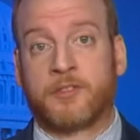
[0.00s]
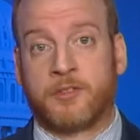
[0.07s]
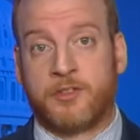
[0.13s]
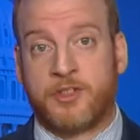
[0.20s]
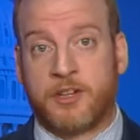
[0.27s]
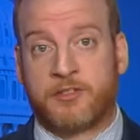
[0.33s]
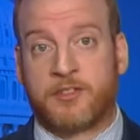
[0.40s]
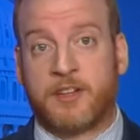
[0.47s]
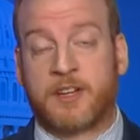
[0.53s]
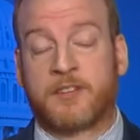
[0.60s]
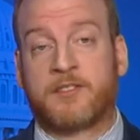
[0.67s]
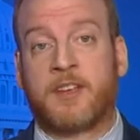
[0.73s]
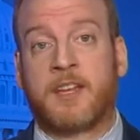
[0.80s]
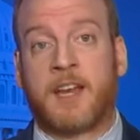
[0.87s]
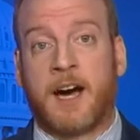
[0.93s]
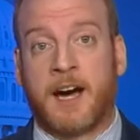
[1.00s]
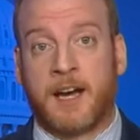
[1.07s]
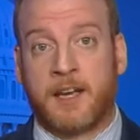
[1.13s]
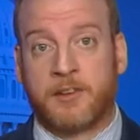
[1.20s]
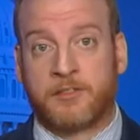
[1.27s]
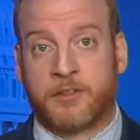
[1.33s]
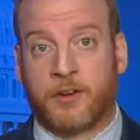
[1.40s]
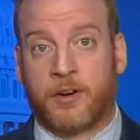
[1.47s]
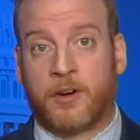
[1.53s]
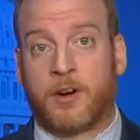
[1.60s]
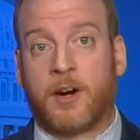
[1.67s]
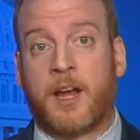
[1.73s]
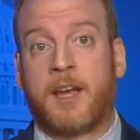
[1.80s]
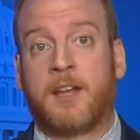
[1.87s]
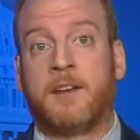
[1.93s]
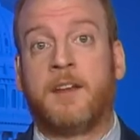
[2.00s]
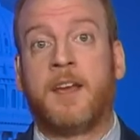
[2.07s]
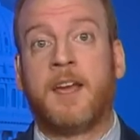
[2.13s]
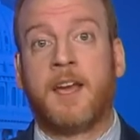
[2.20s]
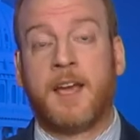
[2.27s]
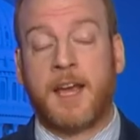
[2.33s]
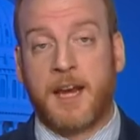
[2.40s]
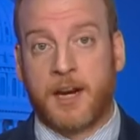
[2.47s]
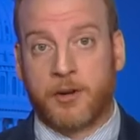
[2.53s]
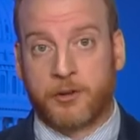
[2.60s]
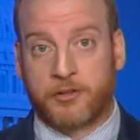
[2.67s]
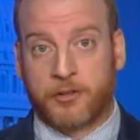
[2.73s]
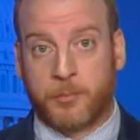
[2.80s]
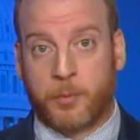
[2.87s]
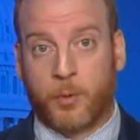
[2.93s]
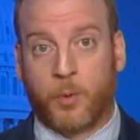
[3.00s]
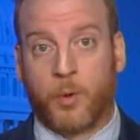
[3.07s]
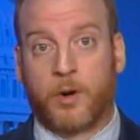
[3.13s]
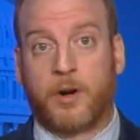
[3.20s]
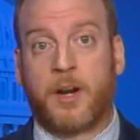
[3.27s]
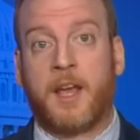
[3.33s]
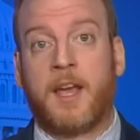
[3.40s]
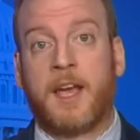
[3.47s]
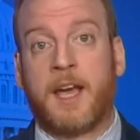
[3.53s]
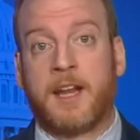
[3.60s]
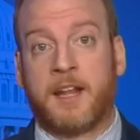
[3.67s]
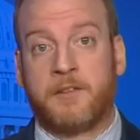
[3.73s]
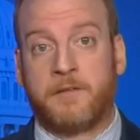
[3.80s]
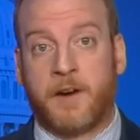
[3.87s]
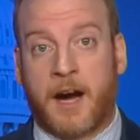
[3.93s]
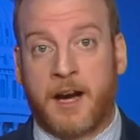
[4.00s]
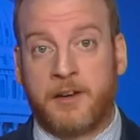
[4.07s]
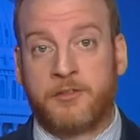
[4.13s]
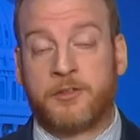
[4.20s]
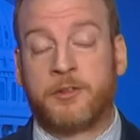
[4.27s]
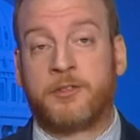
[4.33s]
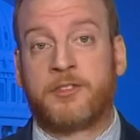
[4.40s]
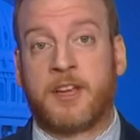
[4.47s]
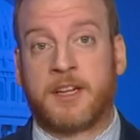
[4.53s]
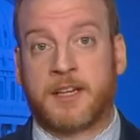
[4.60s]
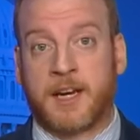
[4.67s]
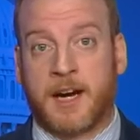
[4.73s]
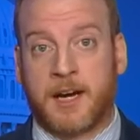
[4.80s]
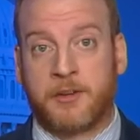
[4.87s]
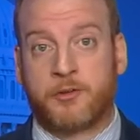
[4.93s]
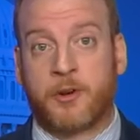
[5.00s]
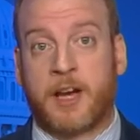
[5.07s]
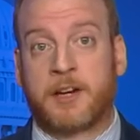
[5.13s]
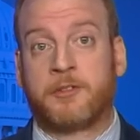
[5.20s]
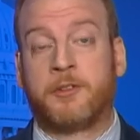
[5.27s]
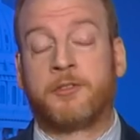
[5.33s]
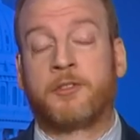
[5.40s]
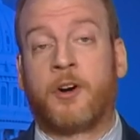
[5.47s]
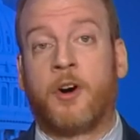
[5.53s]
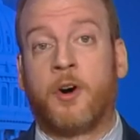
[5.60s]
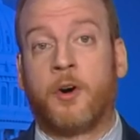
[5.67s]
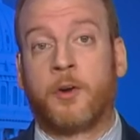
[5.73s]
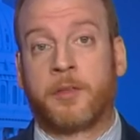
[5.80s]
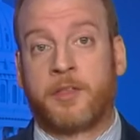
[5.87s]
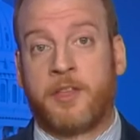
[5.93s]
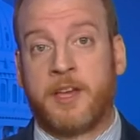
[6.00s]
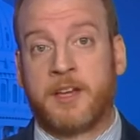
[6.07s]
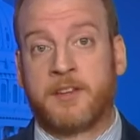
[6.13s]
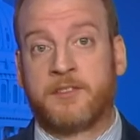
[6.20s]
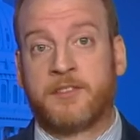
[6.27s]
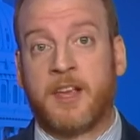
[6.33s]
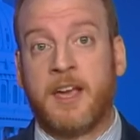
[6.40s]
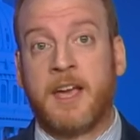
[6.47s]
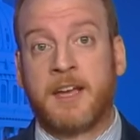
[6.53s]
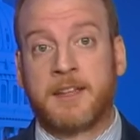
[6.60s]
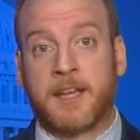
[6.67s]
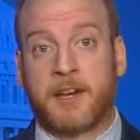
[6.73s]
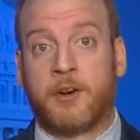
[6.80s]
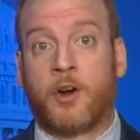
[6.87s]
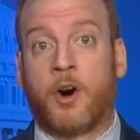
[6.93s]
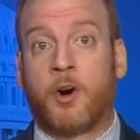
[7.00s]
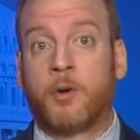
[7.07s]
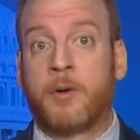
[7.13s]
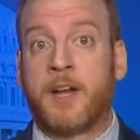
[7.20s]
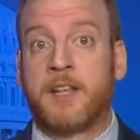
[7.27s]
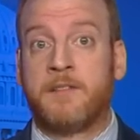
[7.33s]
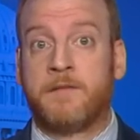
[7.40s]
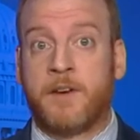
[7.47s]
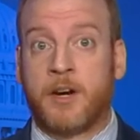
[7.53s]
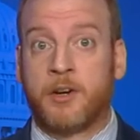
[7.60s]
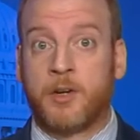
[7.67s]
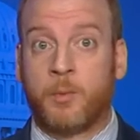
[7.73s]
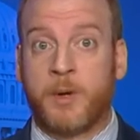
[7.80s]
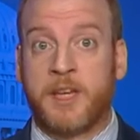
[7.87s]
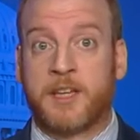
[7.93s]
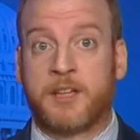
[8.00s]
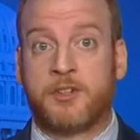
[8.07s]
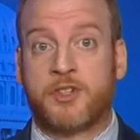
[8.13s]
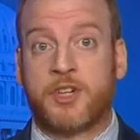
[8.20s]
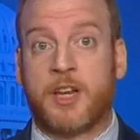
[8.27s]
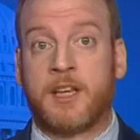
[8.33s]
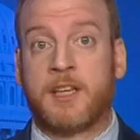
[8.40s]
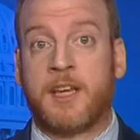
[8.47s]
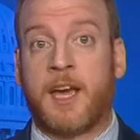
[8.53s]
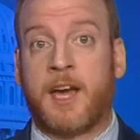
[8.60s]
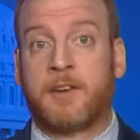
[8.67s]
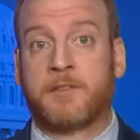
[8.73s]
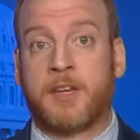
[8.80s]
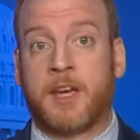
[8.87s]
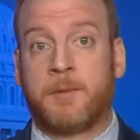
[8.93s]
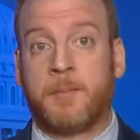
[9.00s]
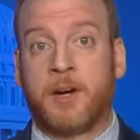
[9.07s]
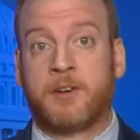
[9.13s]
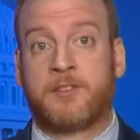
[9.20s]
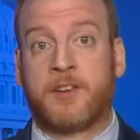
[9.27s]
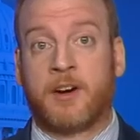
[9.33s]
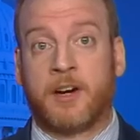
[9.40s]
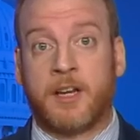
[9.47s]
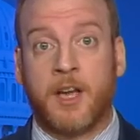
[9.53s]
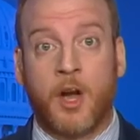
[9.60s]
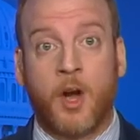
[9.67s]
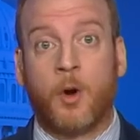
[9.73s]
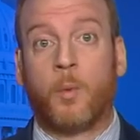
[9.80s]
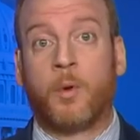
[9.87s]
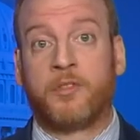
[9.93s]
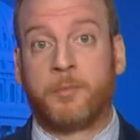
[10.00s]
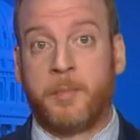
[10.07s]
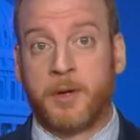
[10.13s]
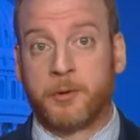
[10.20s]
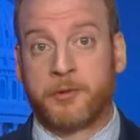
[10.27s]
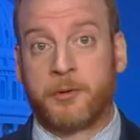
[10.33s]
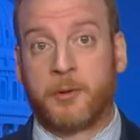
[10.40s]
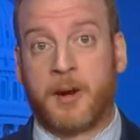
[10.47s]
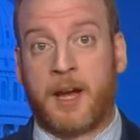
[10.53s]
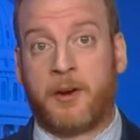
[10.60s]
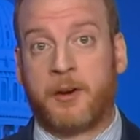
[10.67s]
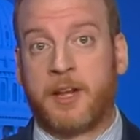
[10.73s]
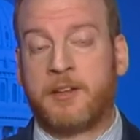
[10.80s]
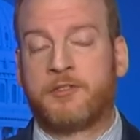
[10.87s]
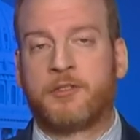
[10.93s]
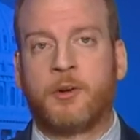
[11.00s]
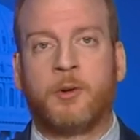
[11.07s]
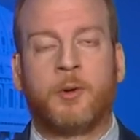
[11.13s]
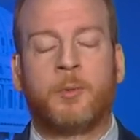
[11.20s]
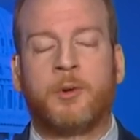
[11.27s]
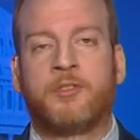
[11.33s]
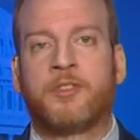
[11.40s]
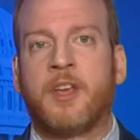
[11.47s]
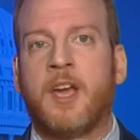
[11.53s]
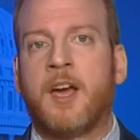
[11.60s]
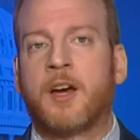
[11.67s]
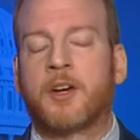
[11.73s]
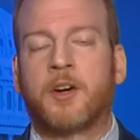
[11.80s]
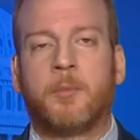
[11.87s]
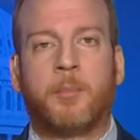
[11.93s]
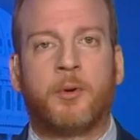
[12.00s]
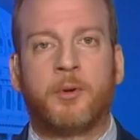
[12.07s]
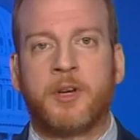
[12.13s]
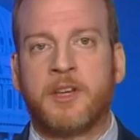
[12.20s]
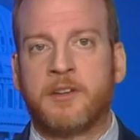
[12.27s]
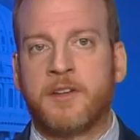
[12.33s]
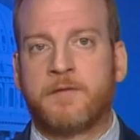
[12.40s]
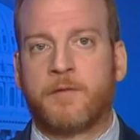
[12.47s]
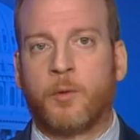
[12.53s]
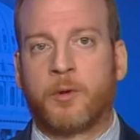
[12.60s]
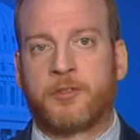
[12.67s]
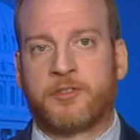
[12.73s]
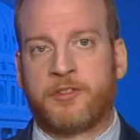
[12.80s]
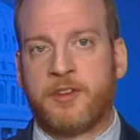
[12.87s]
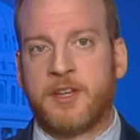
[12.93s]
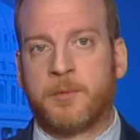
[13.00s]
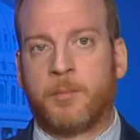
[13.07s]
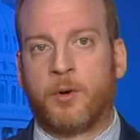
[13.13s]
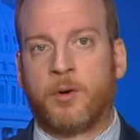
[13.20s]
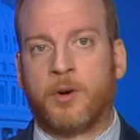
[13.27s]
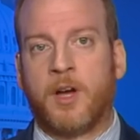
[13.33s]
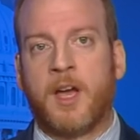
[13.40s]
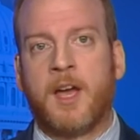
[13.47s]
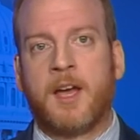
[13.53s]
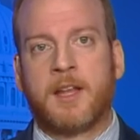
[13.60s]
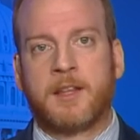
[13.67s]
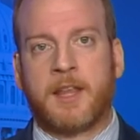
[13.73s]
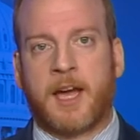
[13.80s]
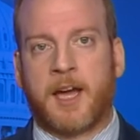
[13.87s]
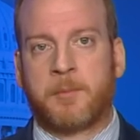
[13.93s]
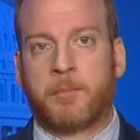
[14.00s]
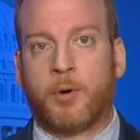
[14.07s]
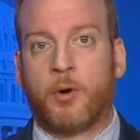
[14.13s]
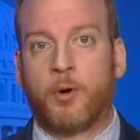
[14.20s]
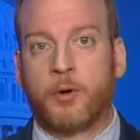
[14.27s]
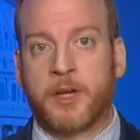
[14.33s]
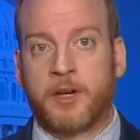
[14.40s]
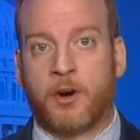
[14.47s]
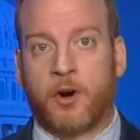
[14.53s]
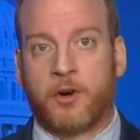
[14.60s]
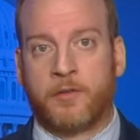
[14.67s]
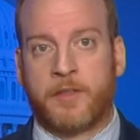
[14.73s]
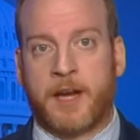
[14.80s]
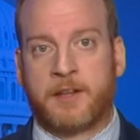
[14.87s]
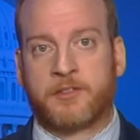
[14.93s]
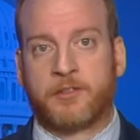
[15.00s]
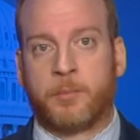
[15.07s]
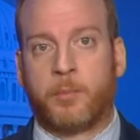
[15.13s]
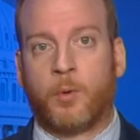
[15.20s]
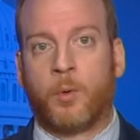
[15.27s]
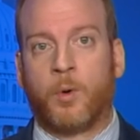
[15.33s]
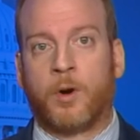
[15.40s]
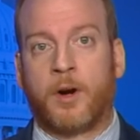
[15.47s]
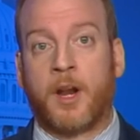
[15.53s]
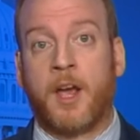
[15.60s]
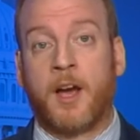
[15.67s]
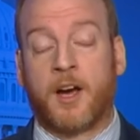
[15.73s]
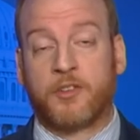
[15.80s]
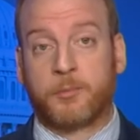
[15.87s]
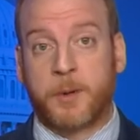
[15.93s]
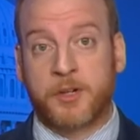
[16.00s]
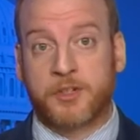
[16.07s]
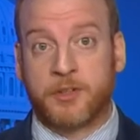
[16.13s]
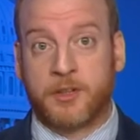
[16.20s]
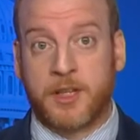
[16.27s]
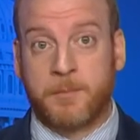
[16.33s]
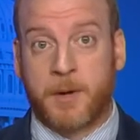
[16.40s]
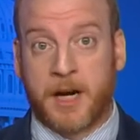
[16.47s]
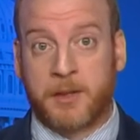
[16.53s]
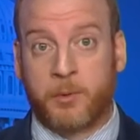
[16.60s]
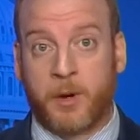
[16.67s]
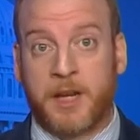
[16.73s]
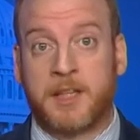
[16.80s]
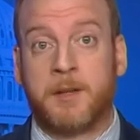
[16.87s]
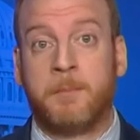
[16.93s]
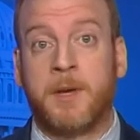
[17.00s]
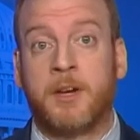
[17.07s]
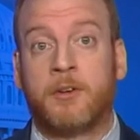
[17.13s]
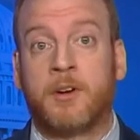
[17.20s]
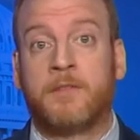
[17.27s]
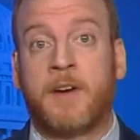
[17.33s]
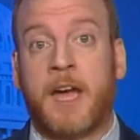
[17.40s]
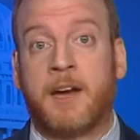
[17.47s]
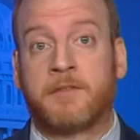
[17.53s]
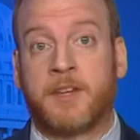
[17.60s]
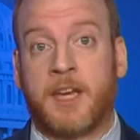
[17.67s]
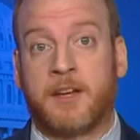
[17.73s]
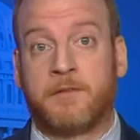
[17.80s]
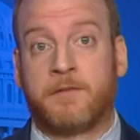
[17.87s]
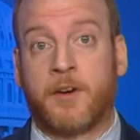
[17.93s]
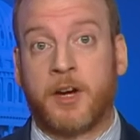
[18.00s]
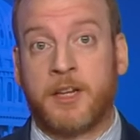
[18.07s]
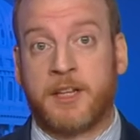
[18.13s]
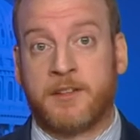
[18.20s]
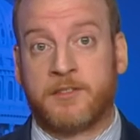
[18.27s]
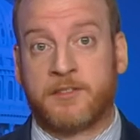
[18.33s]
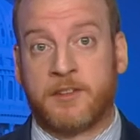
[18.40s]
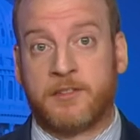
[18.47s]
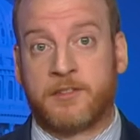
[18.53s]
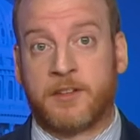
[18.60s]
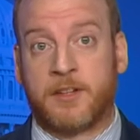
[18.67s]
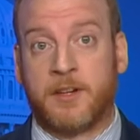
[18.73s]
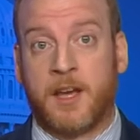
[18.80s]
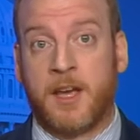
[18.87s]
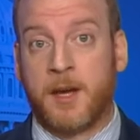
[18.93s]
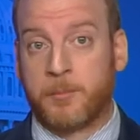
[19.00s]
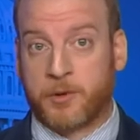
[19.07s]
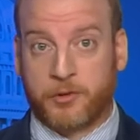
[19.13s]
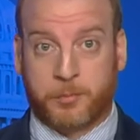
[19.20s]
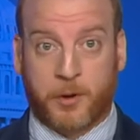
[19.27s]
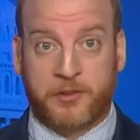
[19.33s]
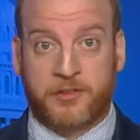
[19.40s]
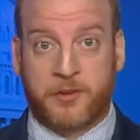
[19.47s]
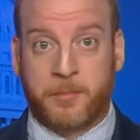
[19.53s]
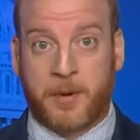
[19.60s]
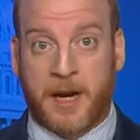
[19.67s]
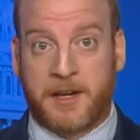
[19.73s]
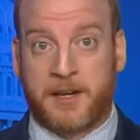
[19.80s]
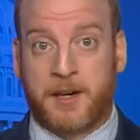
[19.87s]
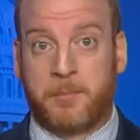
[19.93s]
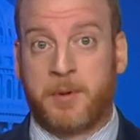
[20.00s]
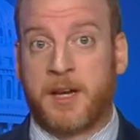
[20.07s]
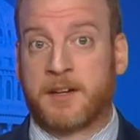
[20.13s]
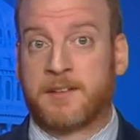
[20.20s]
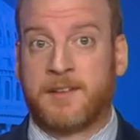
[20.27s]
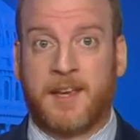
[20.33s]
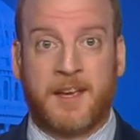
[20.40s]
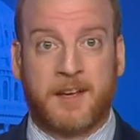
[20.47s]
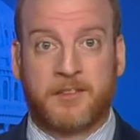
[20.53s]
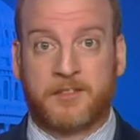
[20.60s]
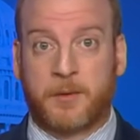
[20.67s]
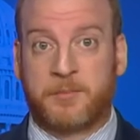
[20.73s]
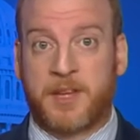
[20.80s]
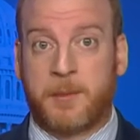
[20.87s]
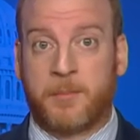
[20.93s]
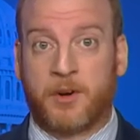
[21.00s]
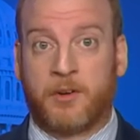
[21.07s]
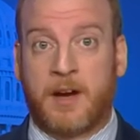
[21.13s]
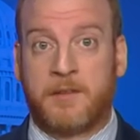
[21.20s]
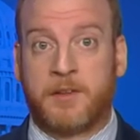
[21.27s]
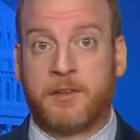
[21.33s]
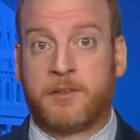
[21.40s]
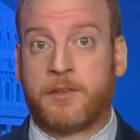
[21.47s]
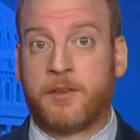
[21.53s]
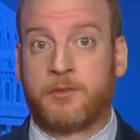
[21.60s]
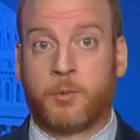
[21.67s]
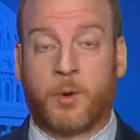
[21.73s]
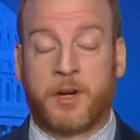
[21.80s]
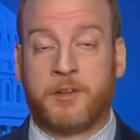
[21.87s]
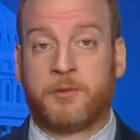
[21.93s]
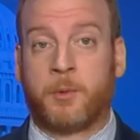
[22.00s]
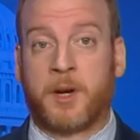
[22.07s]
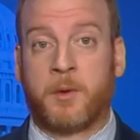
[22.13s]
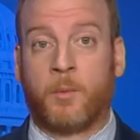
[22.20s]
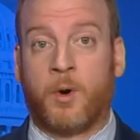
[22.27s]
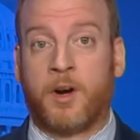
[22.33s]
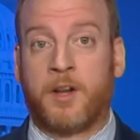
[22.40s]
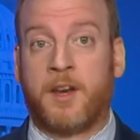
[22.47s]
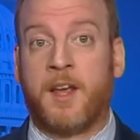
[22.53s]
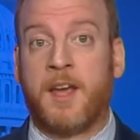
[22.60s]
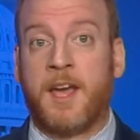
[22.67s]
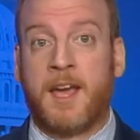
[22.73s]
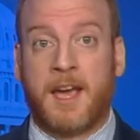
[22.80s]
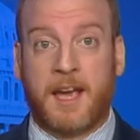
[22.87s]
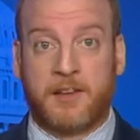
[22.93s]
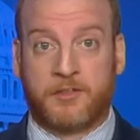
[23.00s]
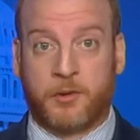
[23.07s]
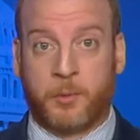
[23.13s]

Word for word: logistics and ISR and air support, and advisors and contractors, all things that an already very weak and shaky Afghan military was built around. And so it was completely foreseeable that pulling all of that support, especially, by the way, in the middle of Afghan fighting season, because President Biden had picked September 11th, 2021 as the